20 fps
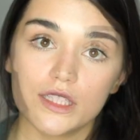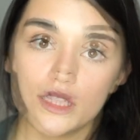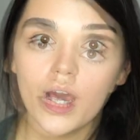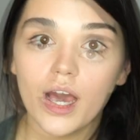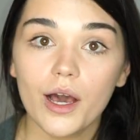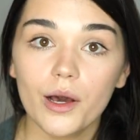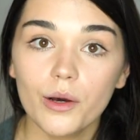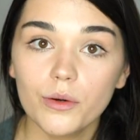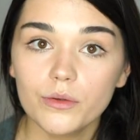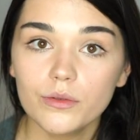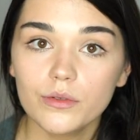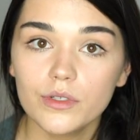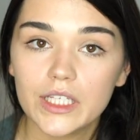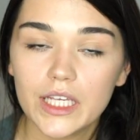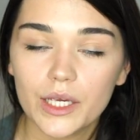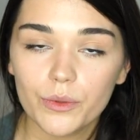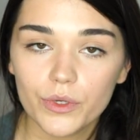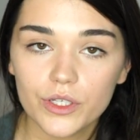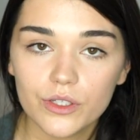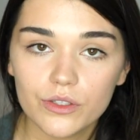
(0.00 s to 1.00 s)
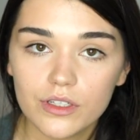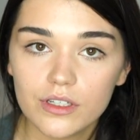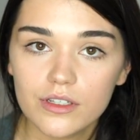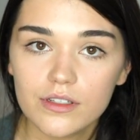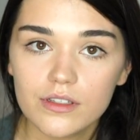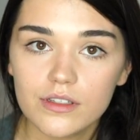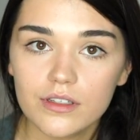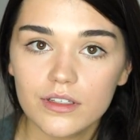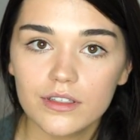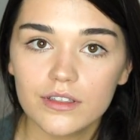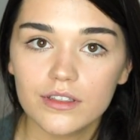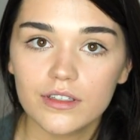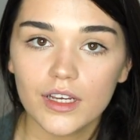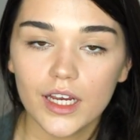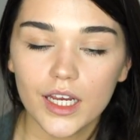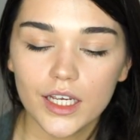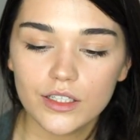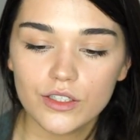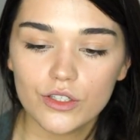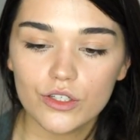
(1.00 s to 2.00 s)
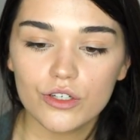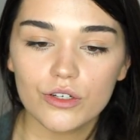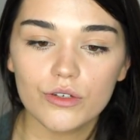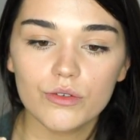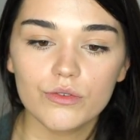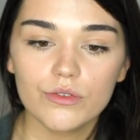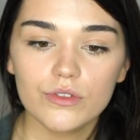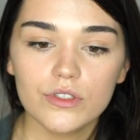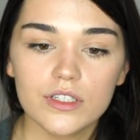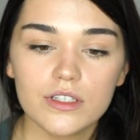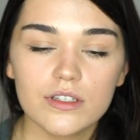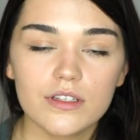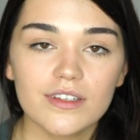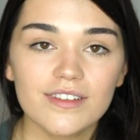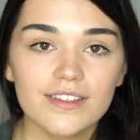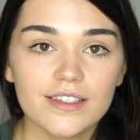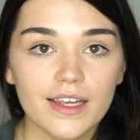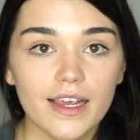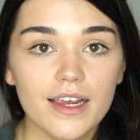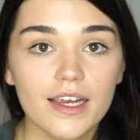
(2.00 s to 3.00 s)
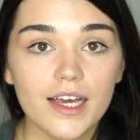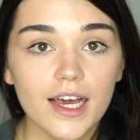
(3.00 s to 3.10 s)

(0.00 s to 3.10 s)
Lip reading: So how can we do this? Is to just stay